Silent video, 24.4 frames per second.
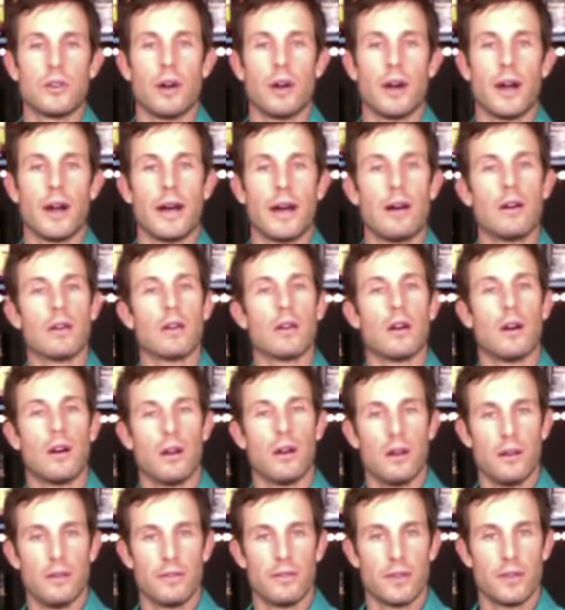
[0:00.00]
our
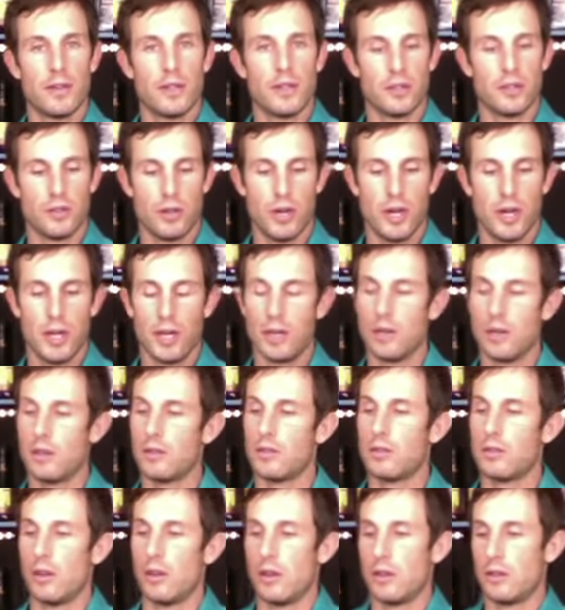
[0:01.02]
alcohol for this drink is
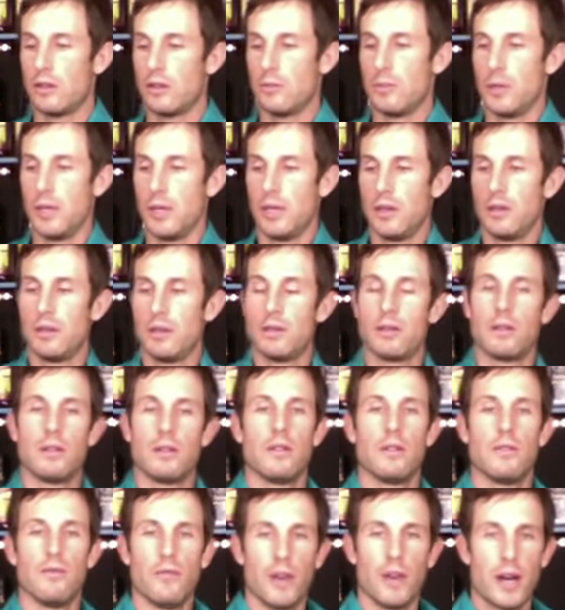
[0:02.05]
going to be
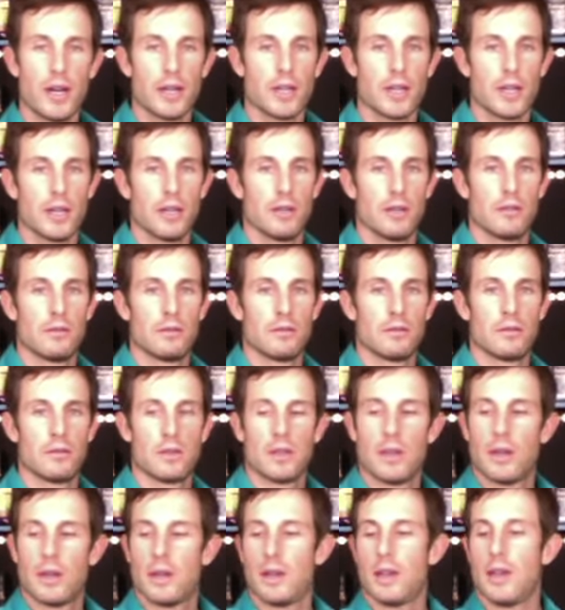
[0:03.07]
vodka.
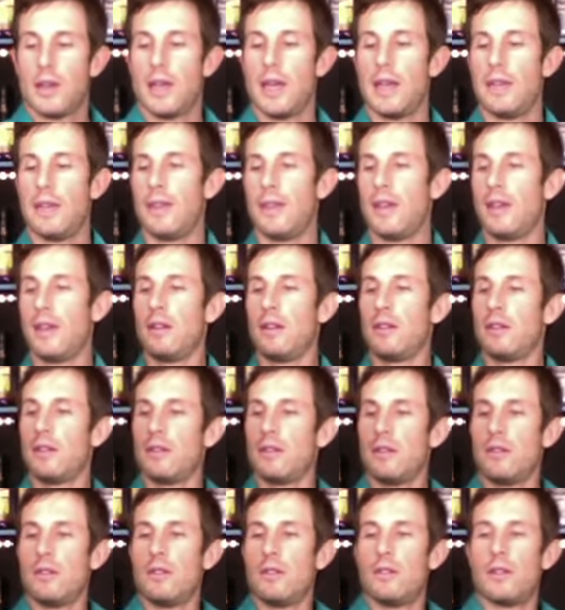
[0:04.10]
And then
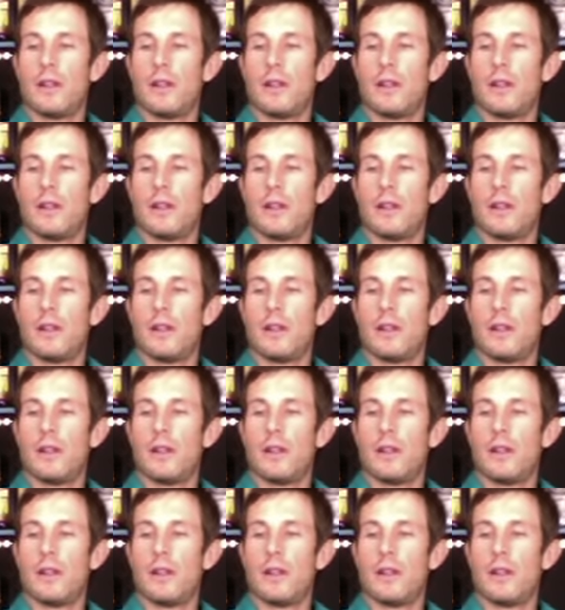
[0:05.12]
you'll